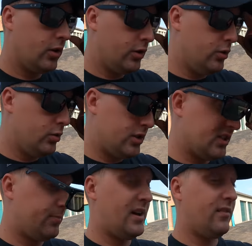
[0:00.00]
You
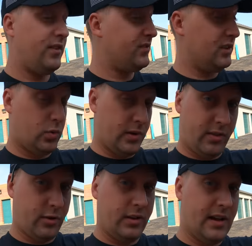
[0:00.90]
just spent 15, 20,
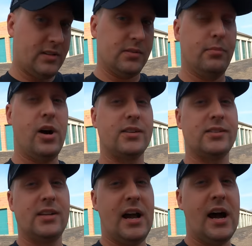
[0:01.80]
30,000
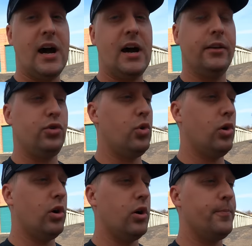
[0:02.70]
bucks on
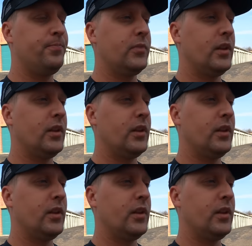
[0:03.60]
your